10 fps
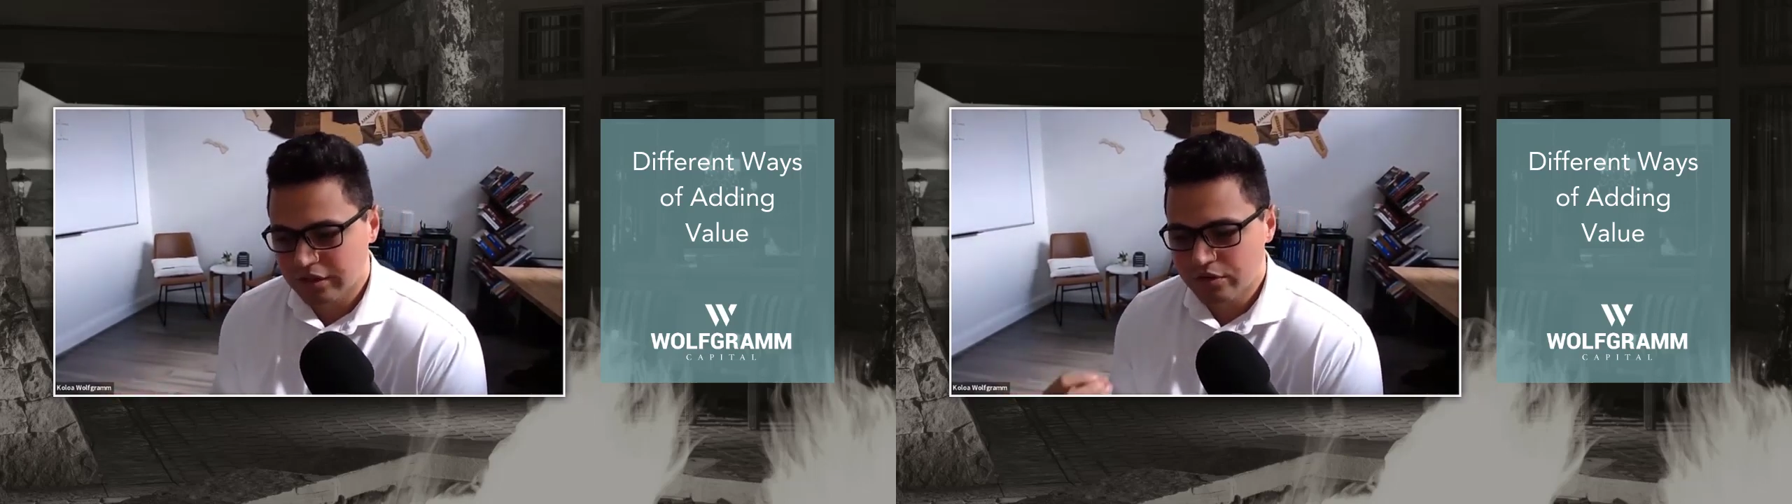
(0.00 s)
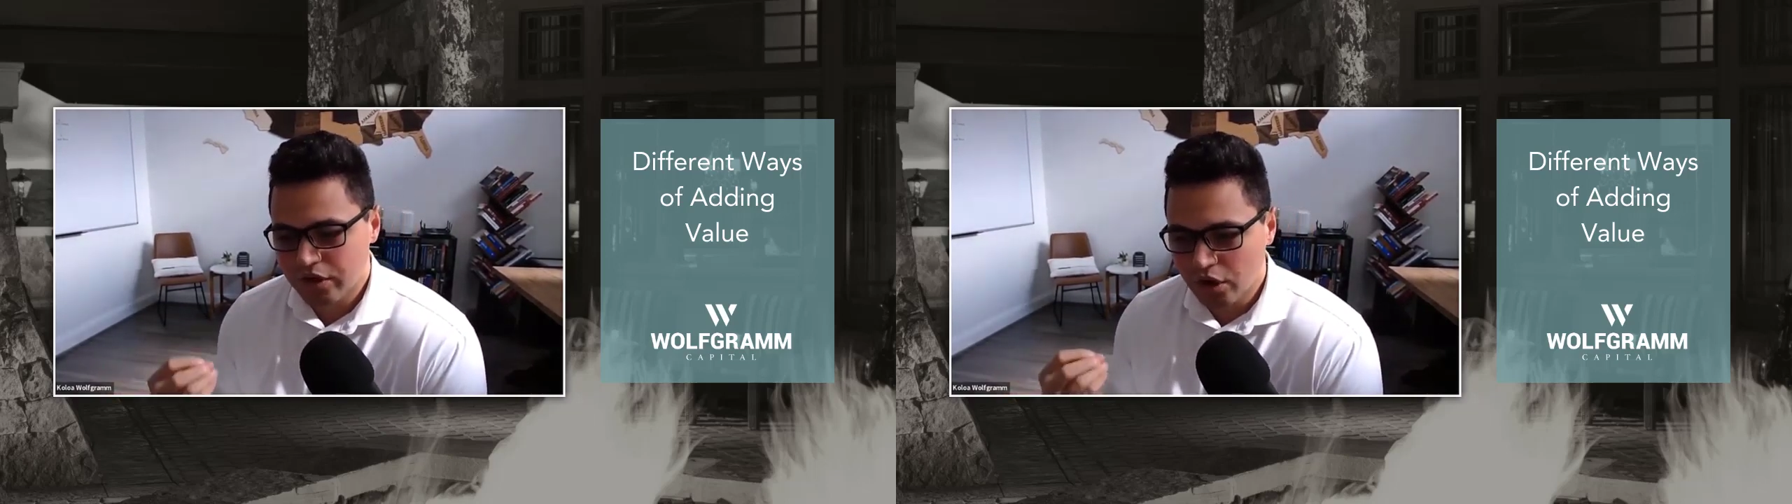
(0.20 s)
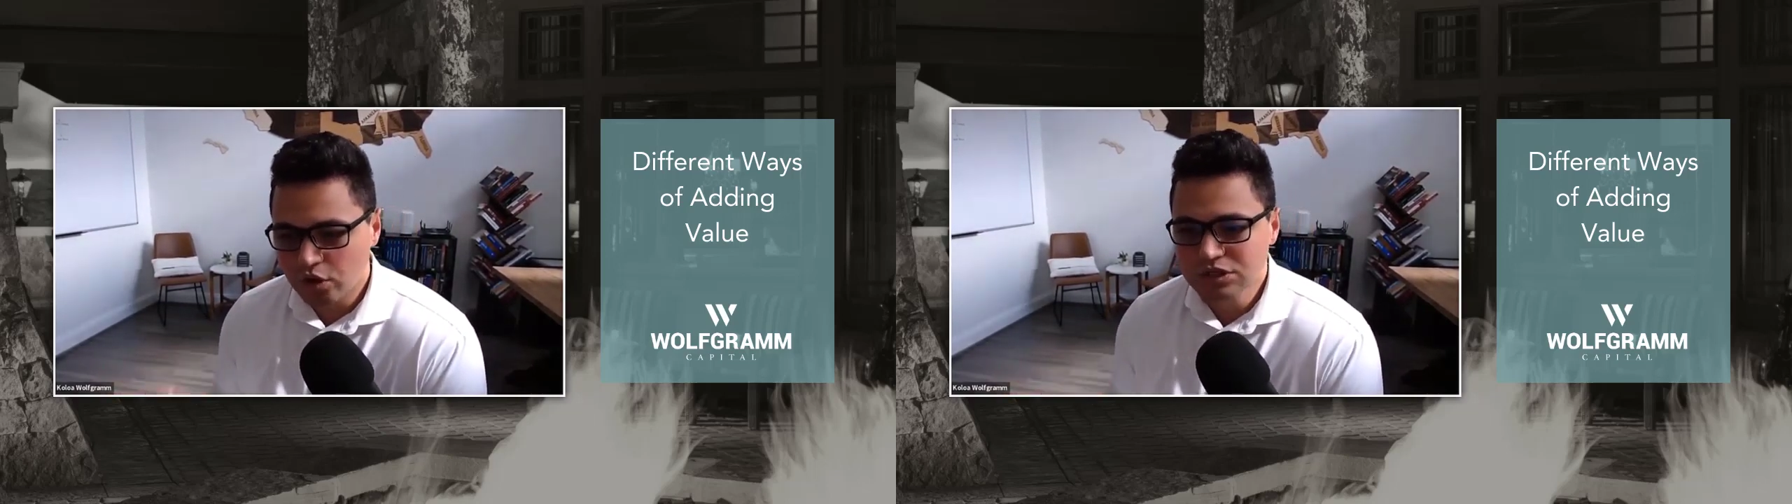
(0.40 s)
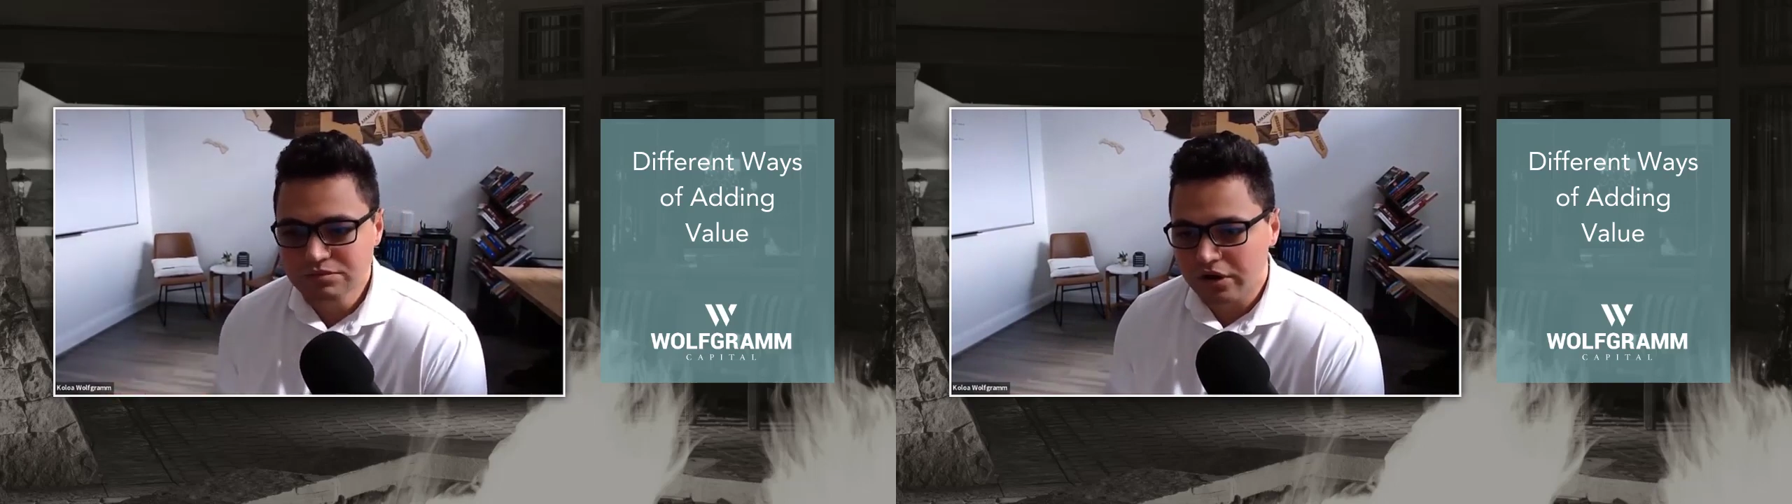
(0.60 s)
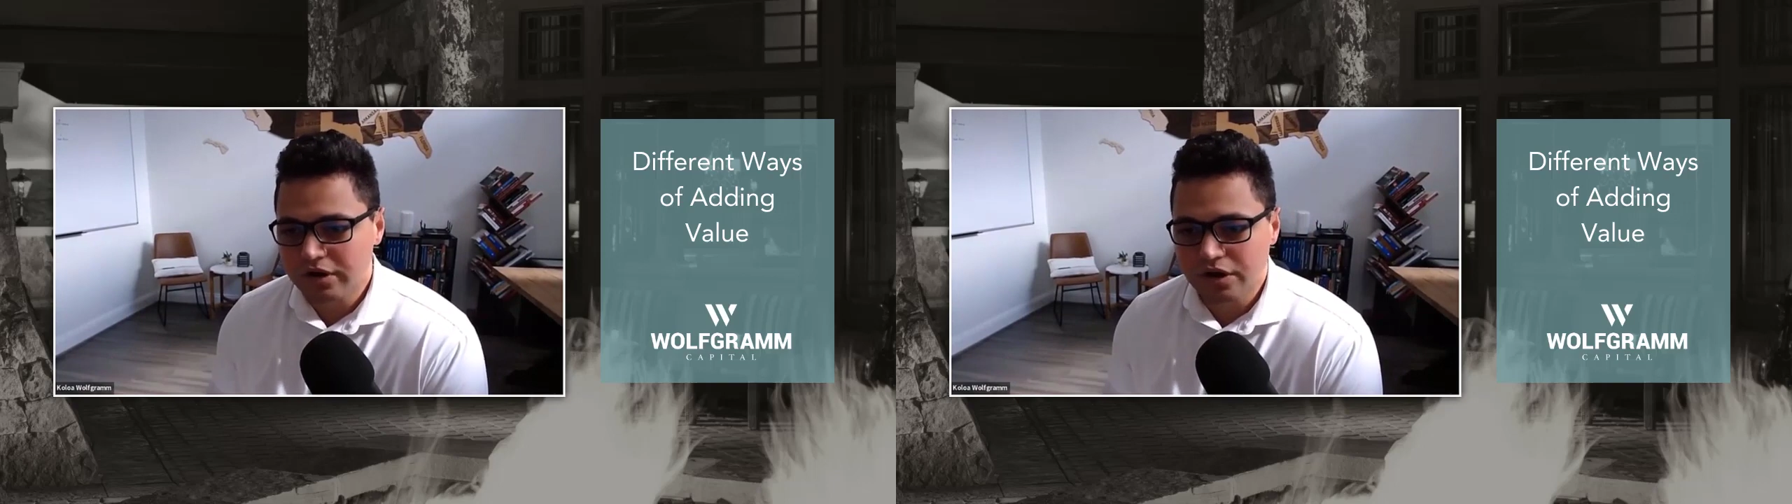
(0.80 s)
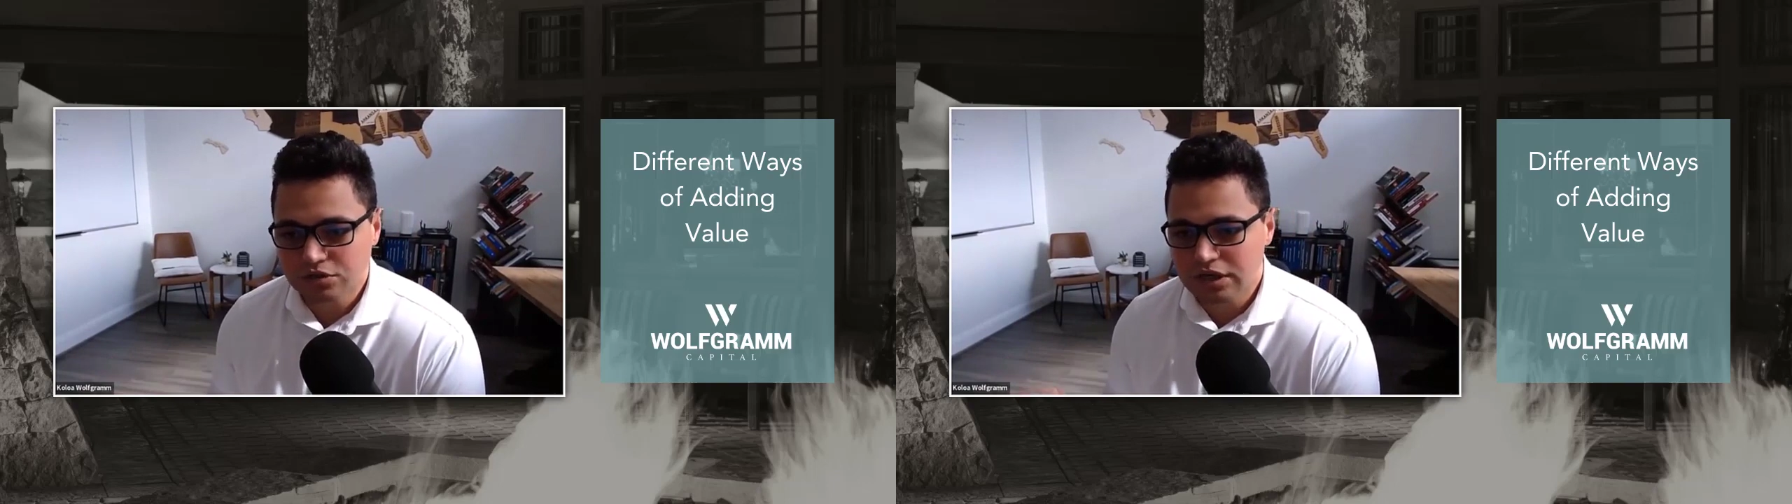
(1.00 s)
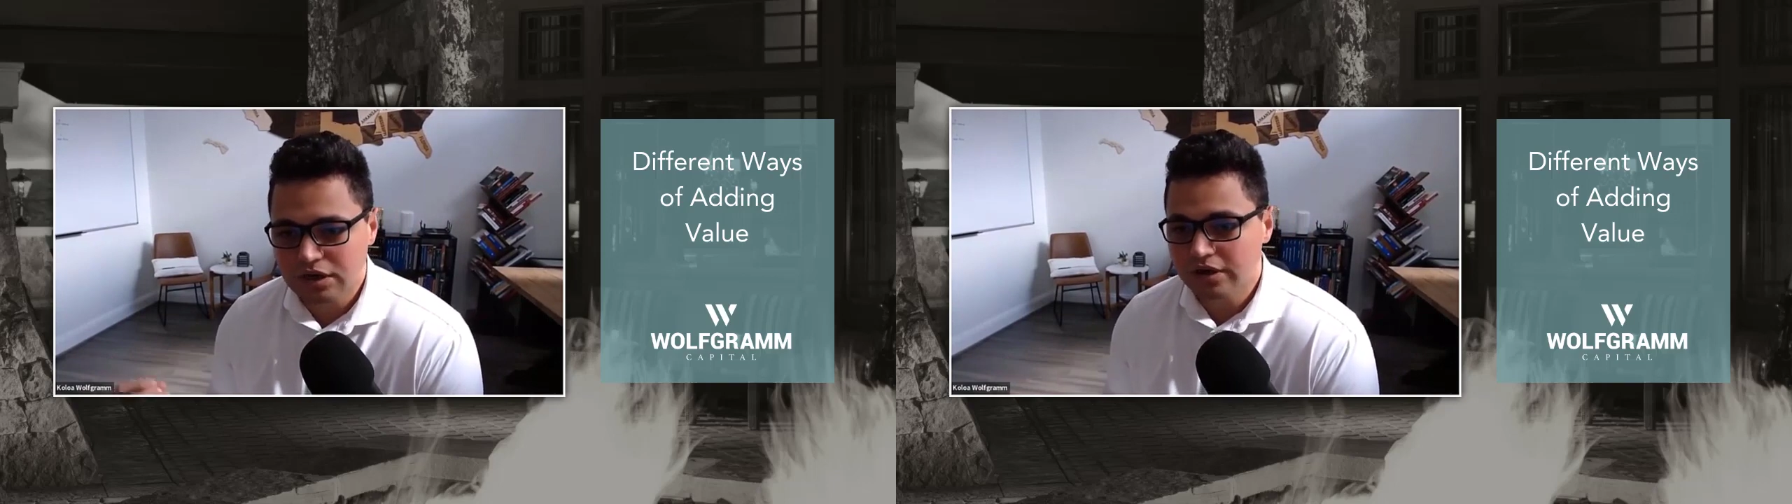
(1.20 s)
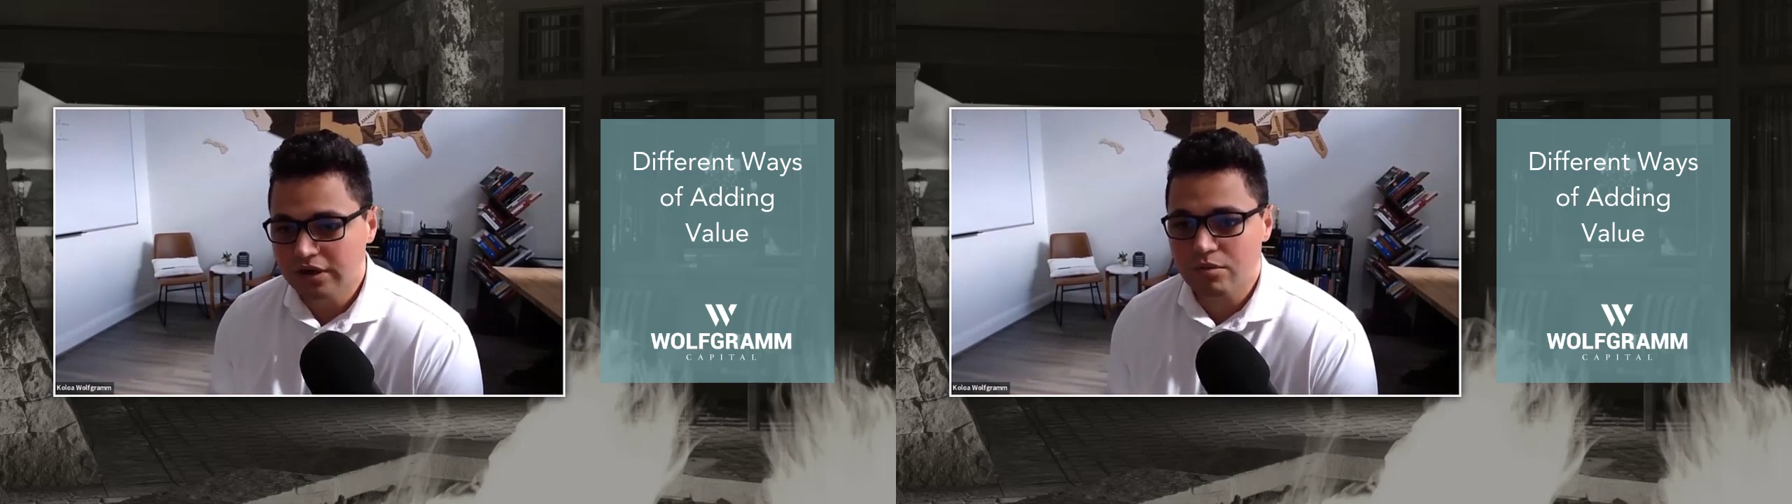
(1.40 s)
They were the only Marriott
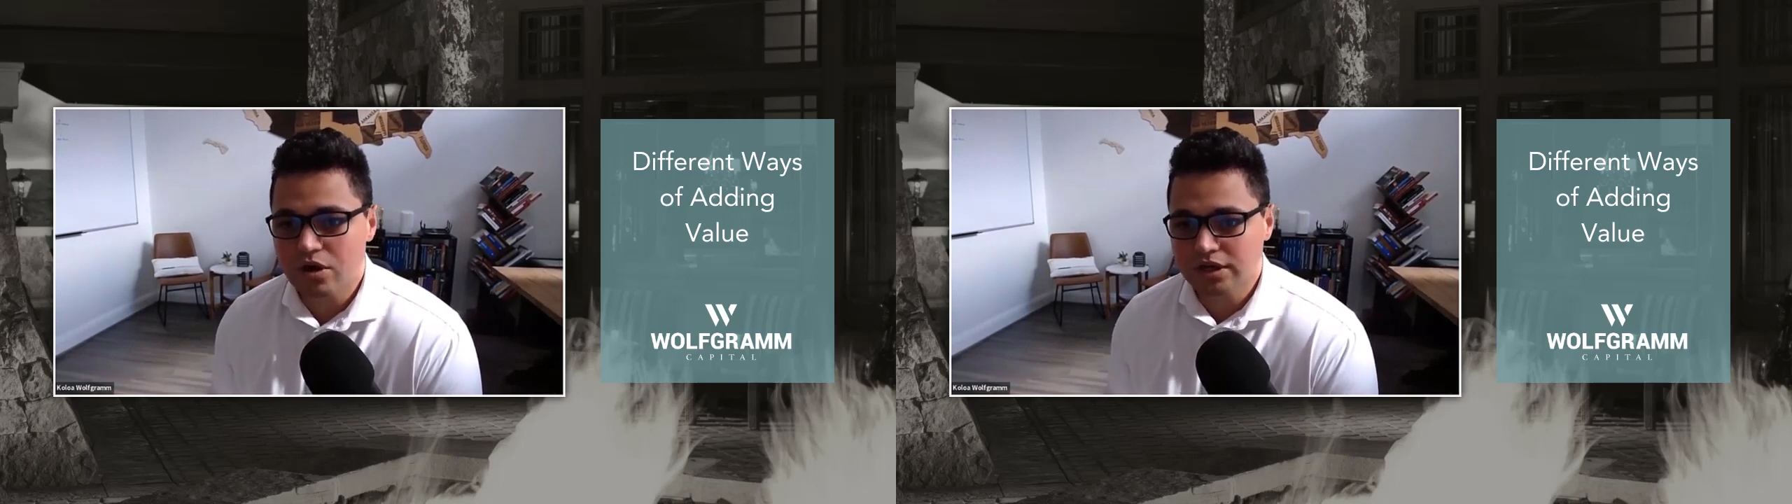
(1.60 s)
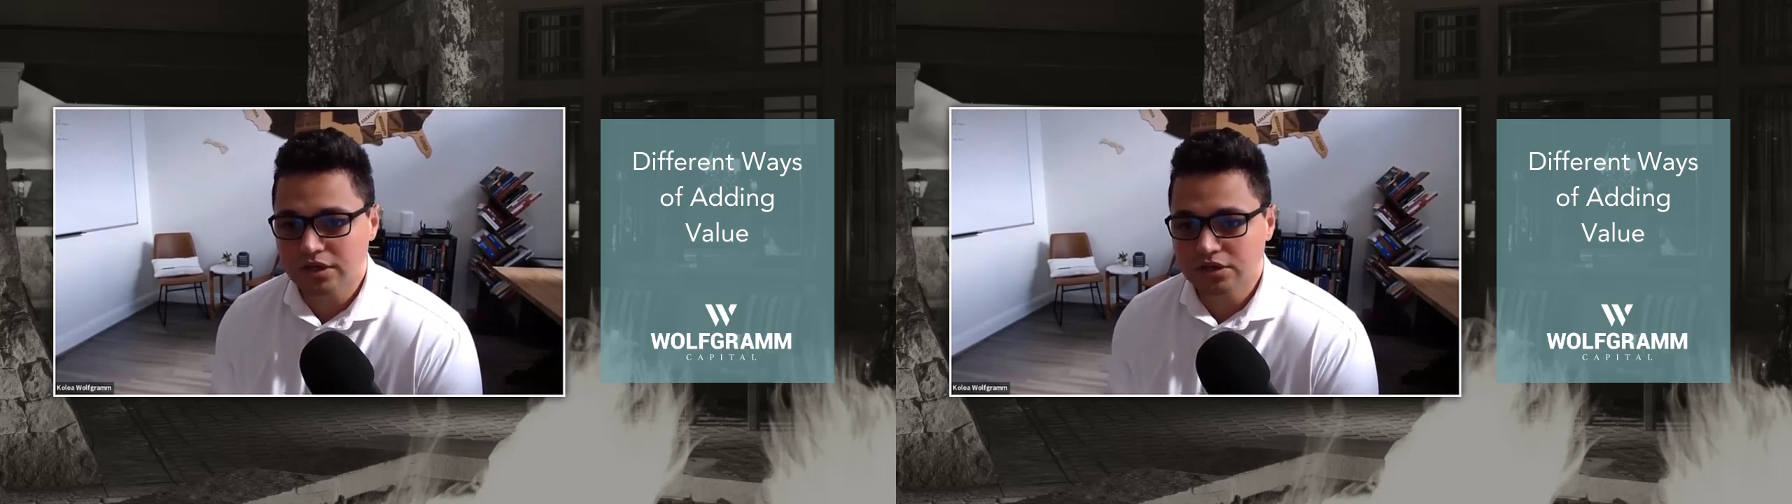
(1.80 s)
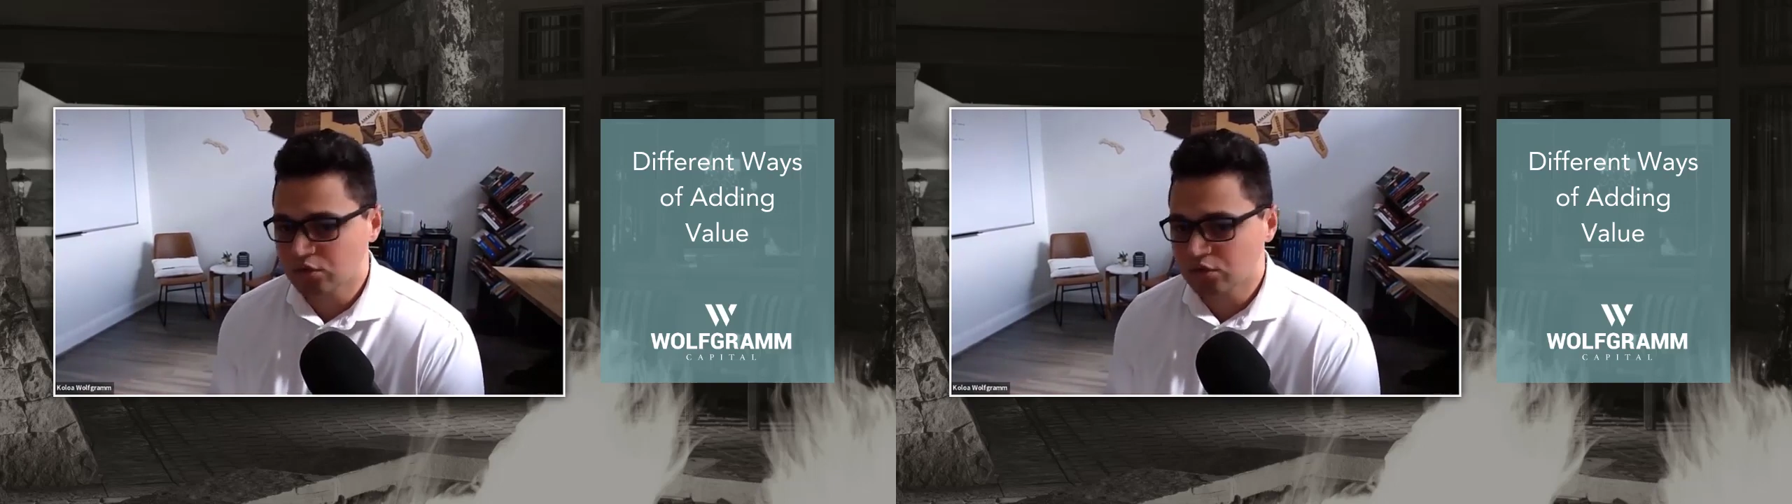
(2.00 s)
hotel in that market.